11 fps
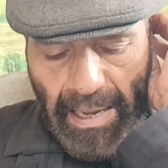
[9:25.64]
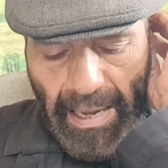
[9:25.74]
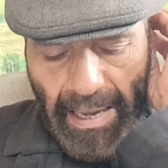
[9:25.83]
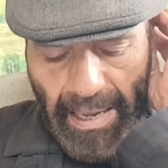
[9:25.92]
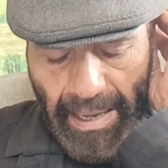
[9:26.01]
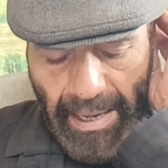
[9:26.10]

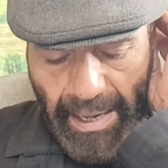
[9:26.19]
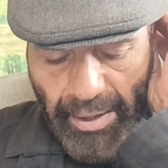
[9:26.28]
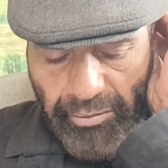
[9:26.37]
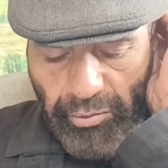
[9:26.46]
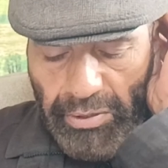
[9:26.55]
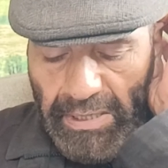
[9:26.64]
as
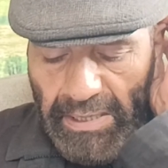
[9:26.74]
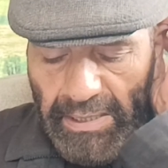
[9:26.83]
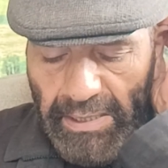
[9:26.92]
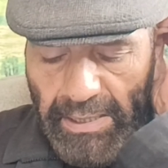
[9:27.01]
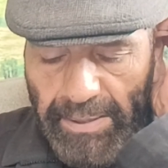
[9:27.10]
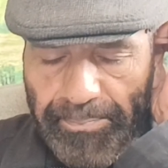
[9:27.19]

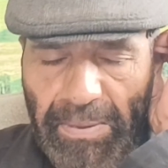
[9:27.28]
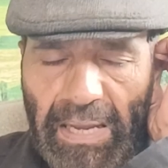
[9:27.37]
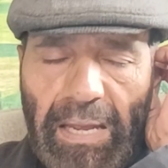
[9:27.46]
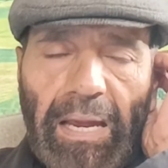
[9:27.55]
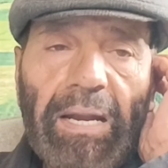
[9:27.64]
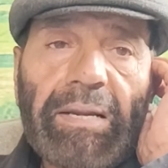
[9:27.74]
needed,
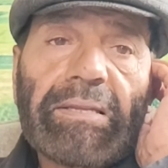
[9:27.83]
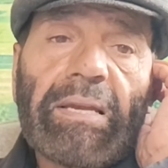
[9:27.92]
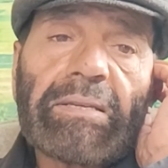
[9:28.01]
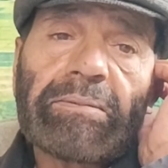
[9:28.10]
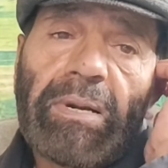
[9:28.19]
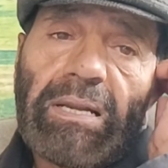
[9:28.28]

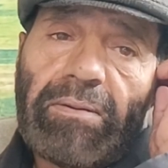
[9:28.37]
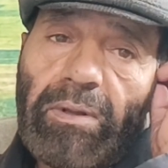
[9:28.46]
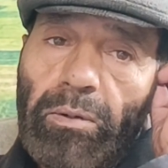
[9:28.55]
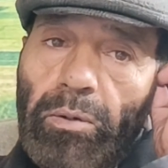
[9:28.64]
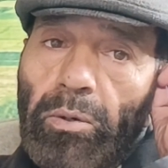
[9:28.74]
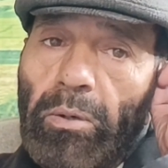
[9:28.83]
adjustment of the
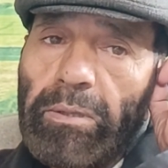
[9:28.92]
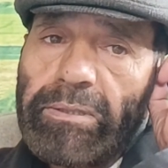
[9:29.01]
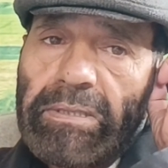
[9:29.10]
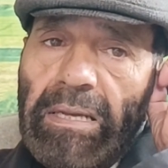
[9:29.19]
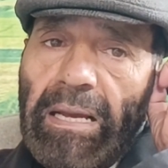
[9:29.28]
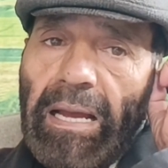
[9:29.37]

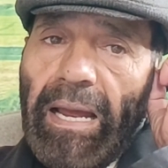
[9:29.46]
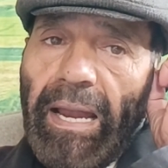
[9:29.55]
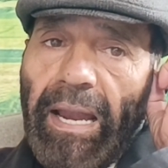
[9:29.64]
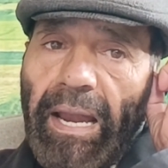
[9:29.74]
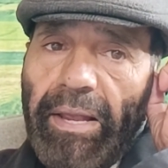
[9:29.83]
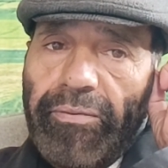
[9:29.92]
goals
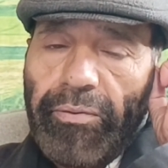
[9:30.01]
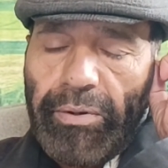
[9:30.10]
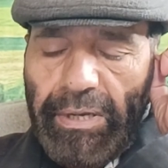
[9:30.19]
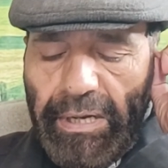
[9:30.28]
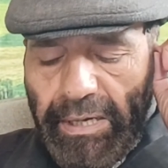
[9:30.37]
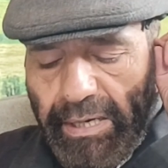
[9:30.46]
as
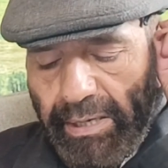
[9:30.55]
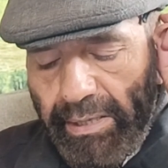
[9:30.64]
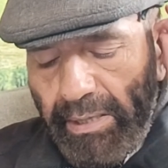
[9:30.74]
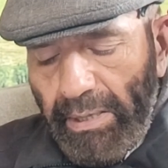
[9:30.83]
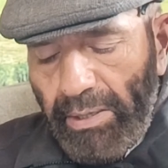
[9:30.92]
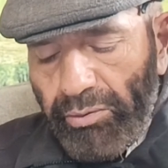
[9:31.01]
needed.
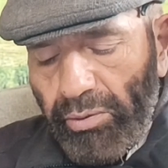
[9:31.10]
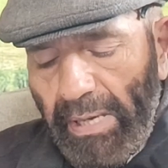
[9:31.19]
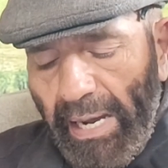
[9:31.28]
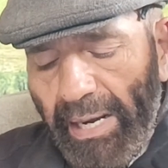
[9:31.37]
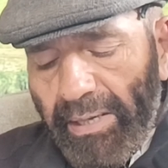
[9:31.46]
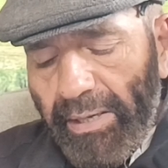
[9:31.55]
So
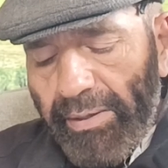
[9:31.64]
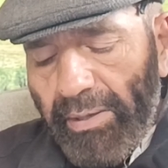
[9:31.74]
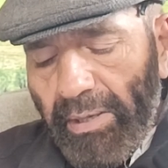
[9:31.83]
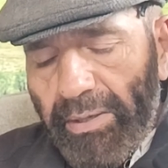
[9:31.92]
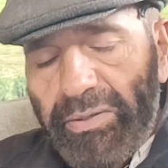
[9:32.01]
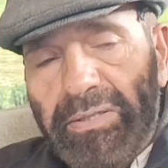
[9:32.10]
that is
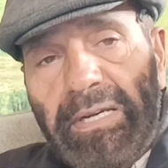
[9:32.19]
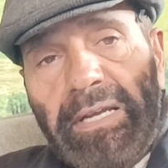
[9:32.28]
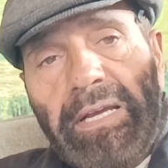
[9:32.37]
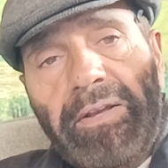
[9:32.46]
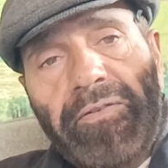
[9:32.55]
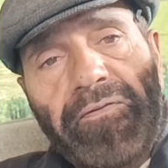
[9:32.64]

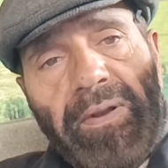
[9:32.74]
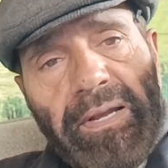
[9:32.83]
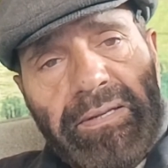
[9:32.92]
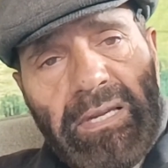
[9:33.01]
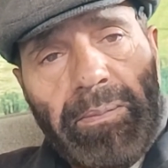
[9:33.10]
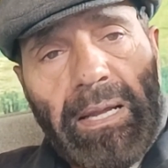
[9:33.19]
stay
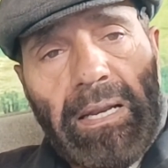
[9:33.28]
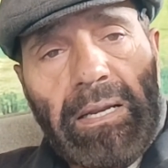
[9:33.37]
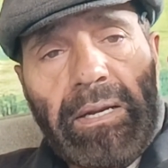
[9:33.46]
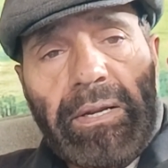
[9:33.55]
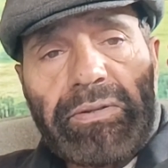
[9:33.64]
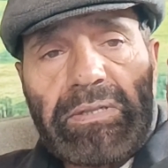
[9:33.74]
flexible,
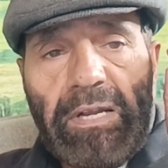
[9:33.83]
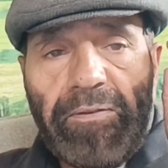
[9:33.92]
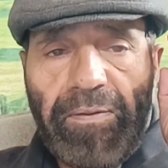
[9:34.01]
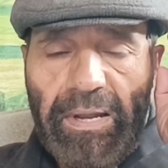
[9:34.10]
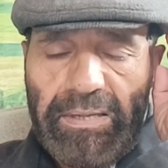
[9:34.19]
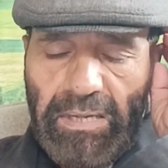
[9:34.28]
stay
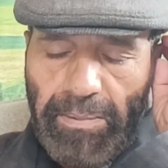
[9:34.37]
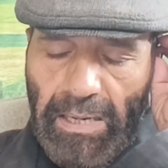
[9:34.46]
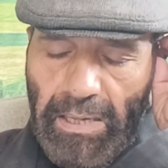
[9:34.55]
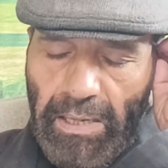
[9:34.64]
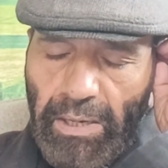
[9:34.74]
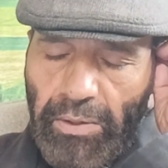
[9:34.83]

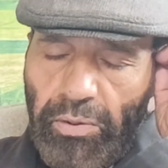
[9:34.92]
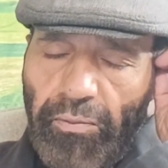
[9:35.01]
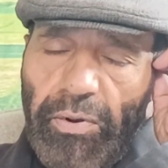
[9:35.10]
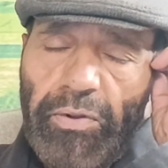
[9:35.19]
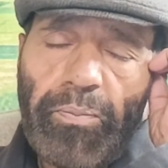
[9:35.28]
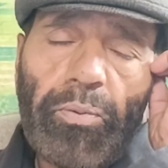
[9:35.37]
flexible. So
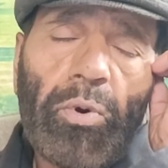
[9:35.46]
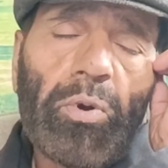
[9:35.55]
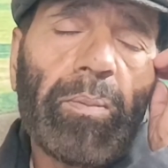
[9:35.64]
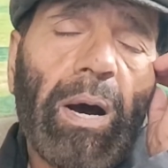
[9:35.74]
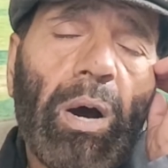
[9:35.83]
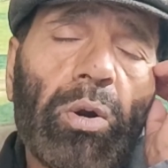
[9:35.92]
we spoke
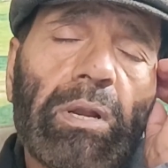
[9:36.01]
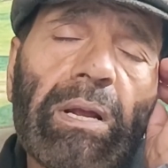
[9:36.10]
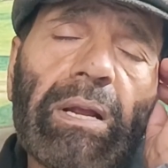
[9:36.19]
about